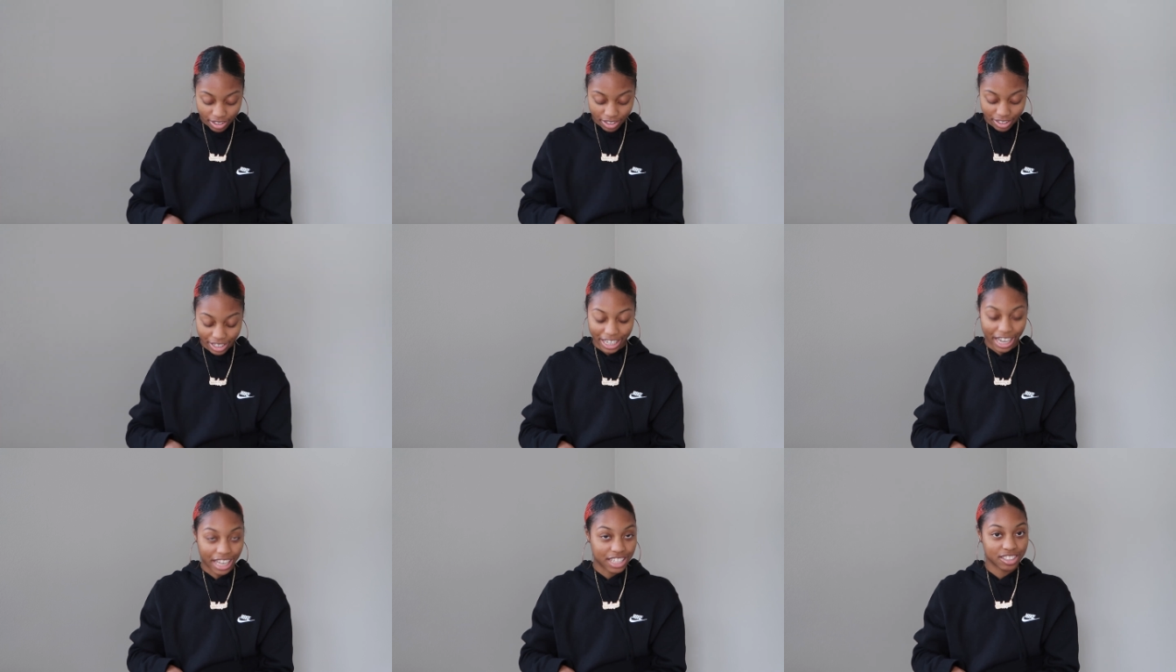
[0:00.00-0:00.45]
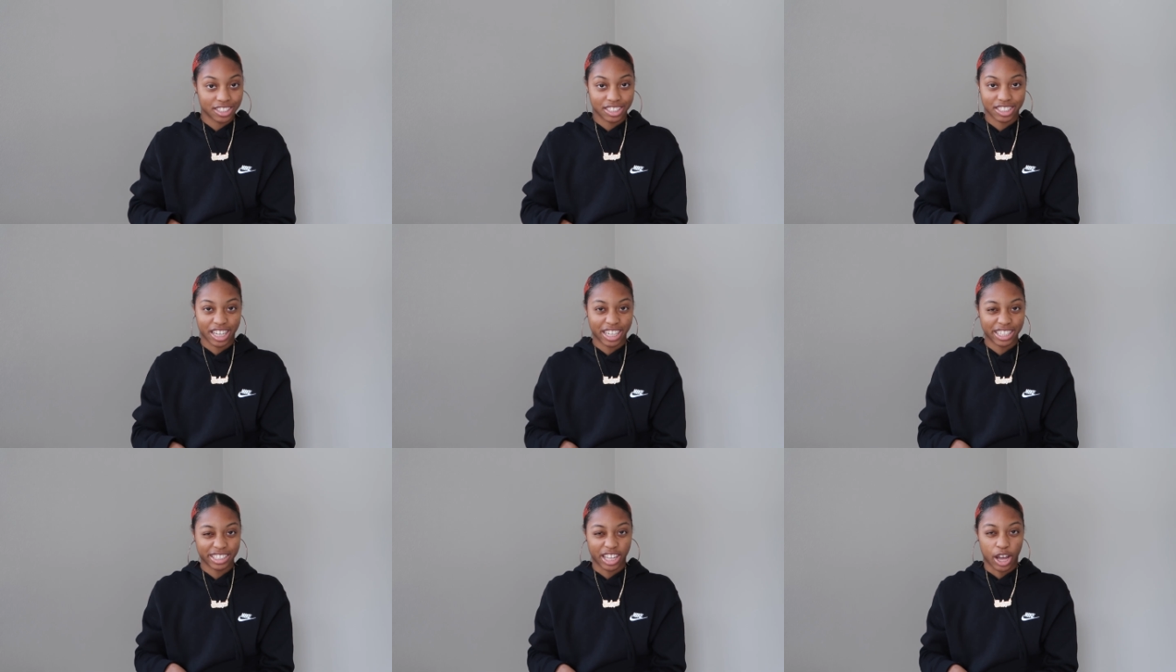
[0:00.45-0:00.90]
Like, I just
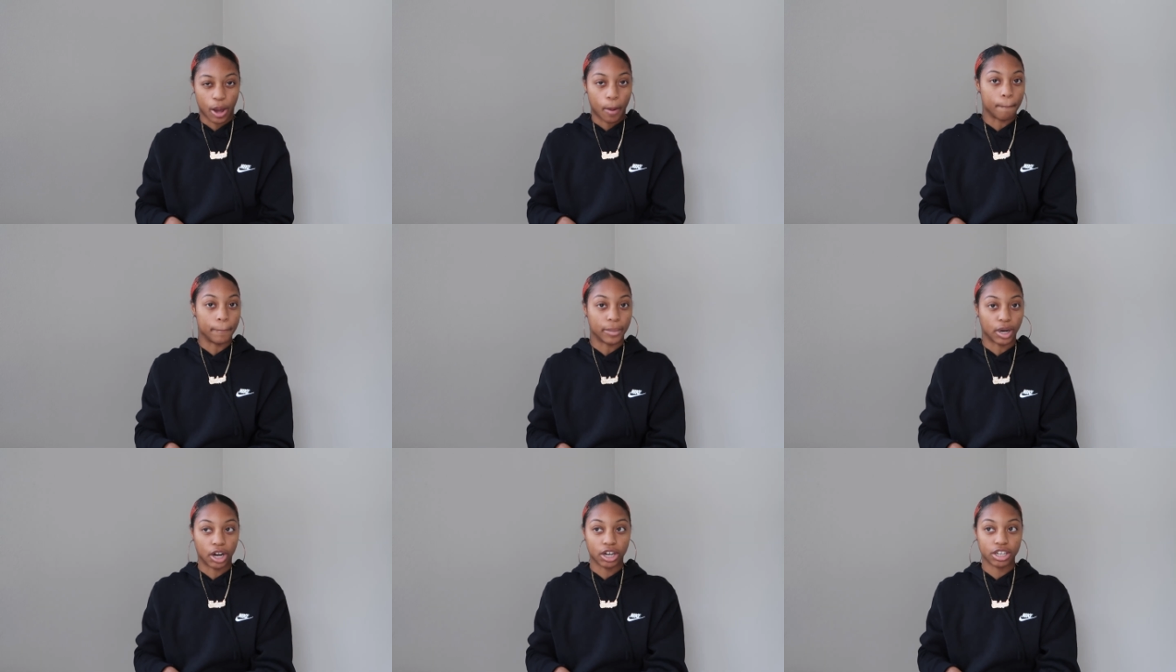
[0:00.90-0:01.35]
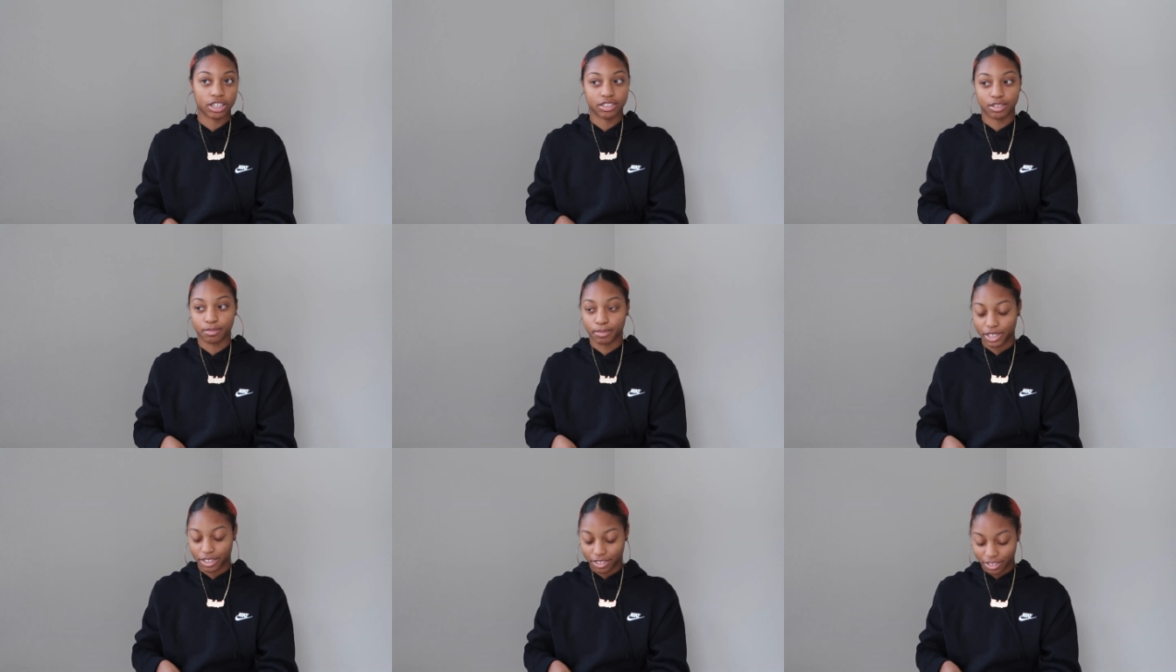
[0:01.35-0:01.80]
like that box
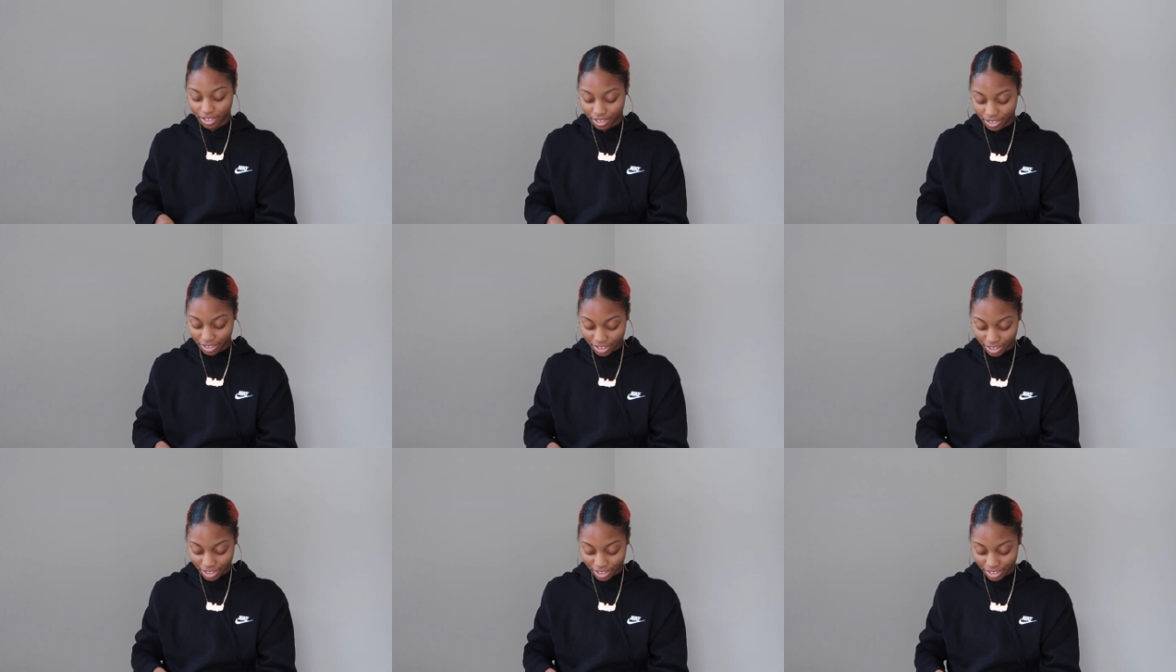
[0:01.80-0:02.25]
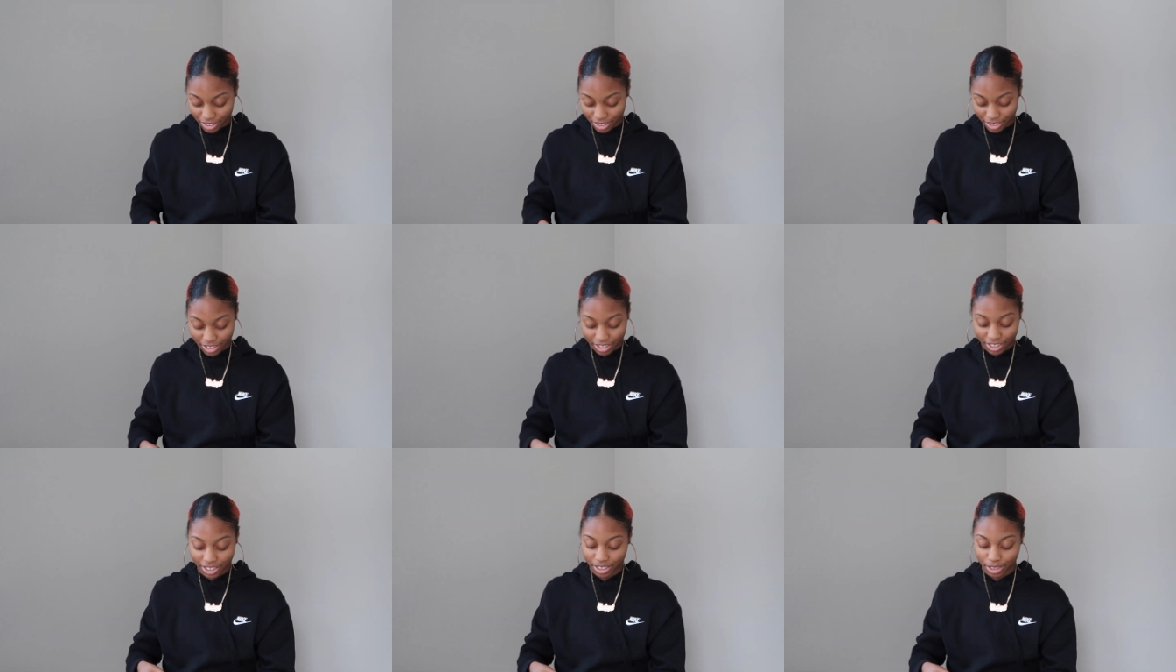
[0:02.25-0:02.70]
smell. Like,
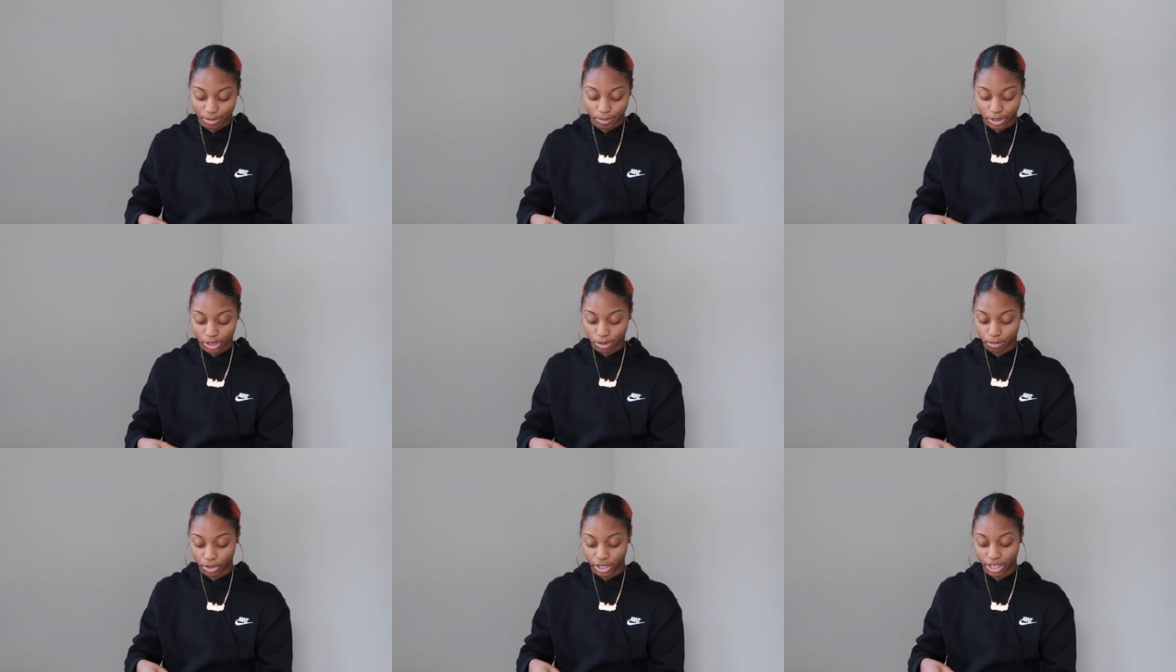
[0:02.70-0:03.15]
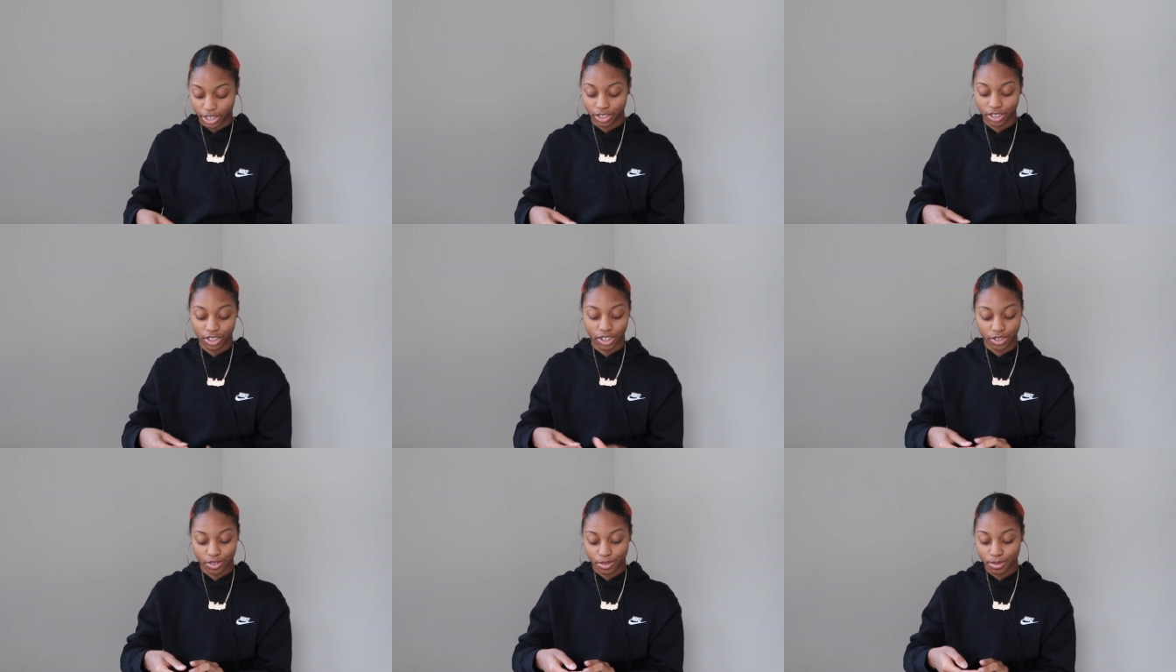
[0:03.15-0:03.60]
it just smells
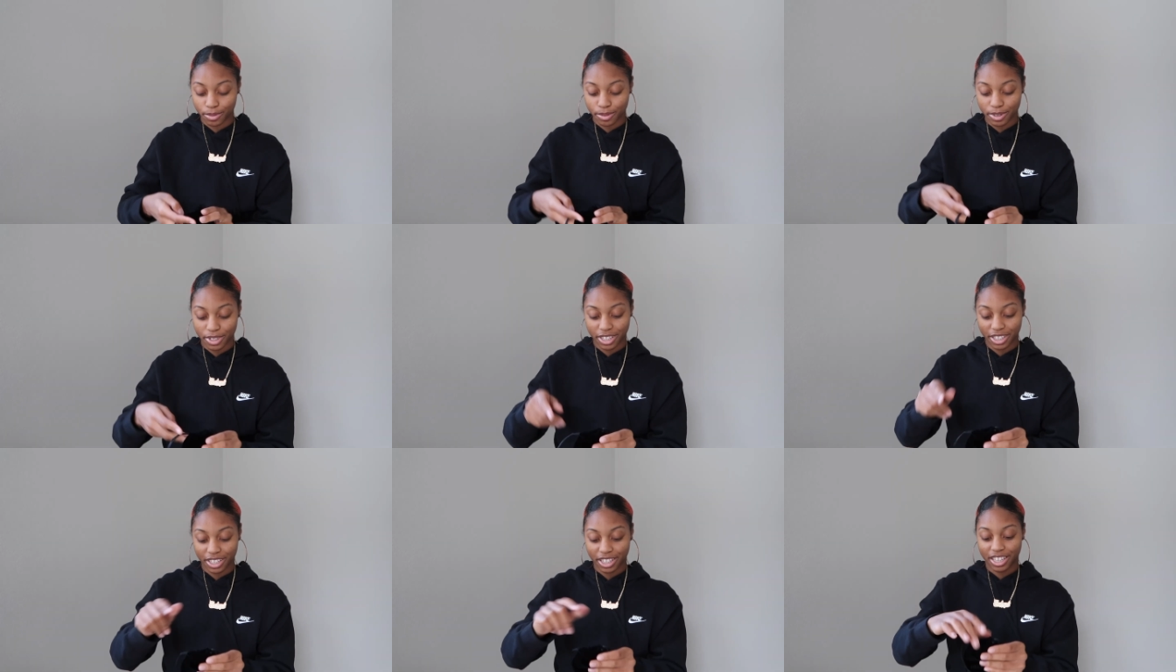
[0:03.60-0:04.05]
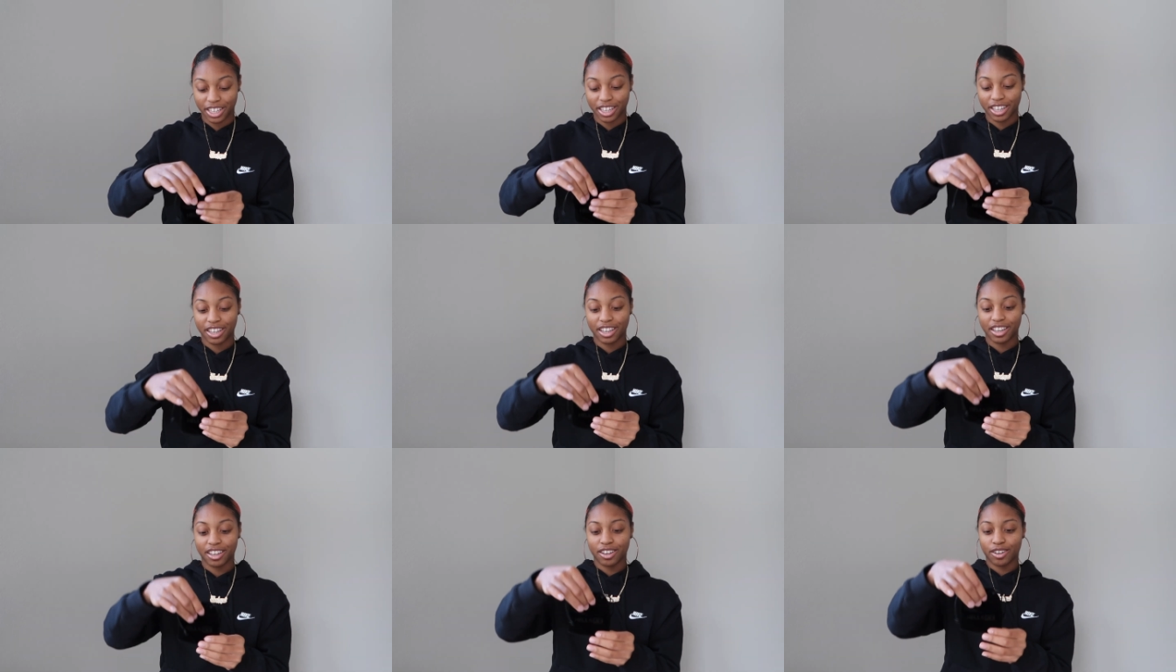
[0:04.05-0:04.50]
brand new.
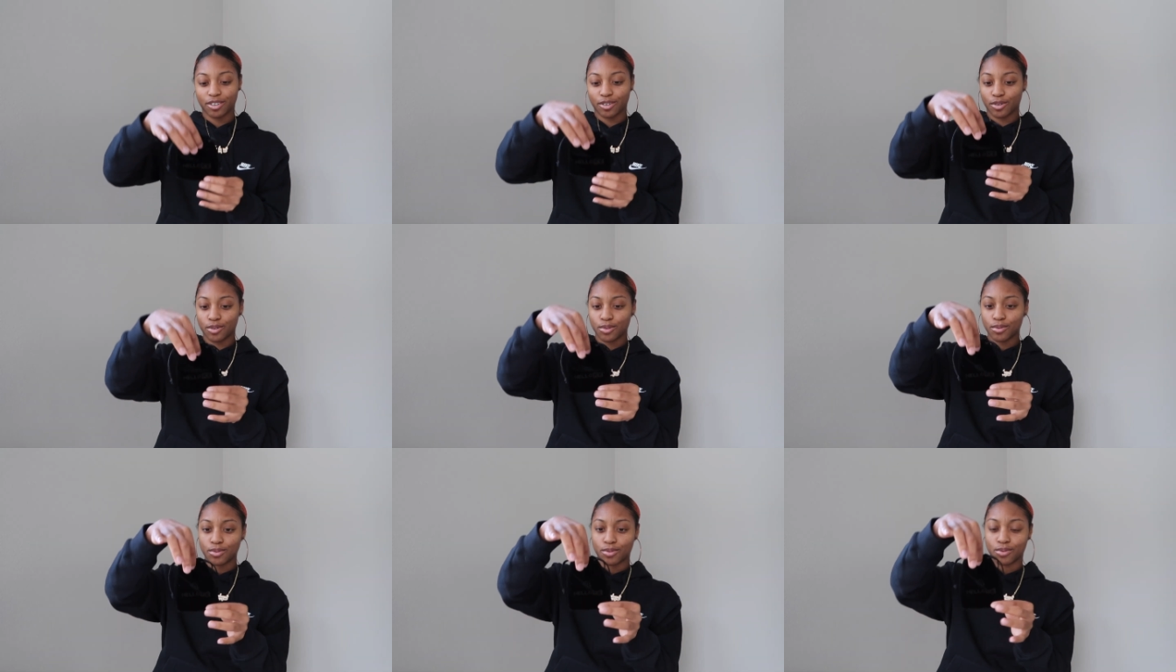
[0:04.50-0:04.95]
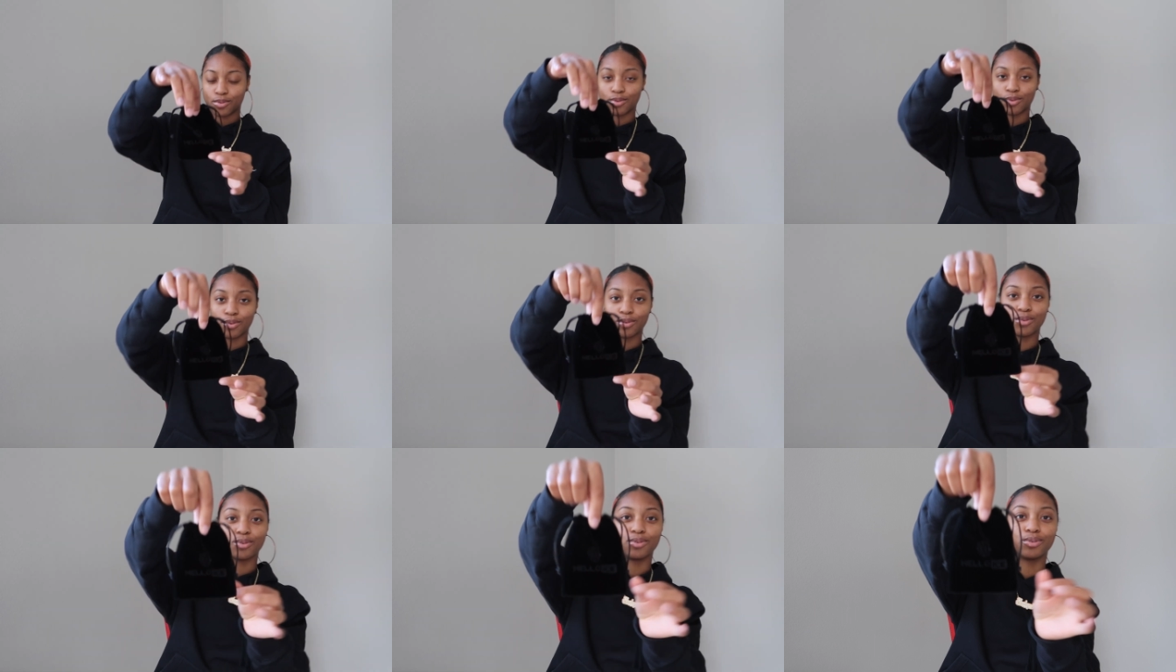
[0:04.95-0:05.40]

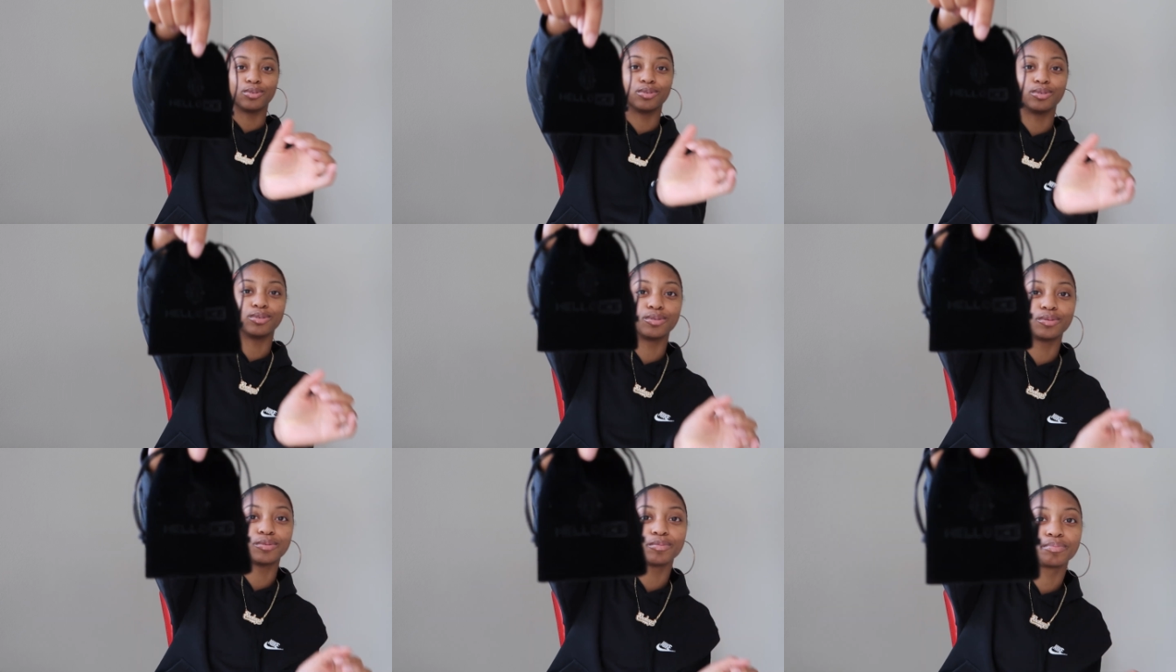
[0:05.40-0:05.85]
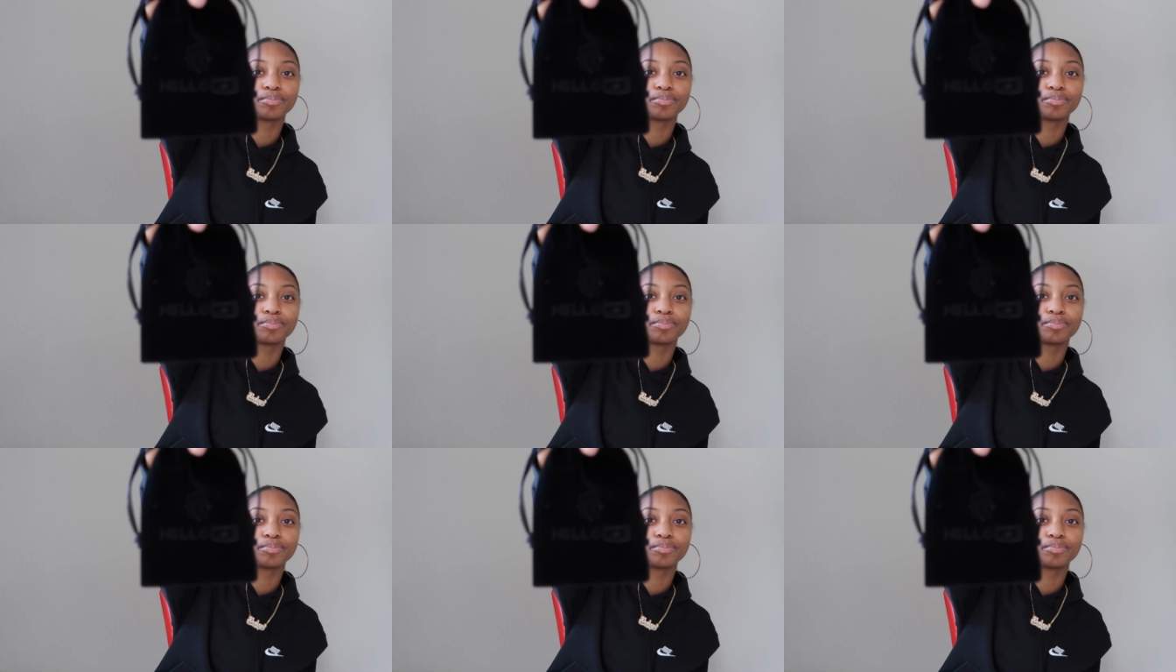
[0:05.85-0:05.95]
Ooh.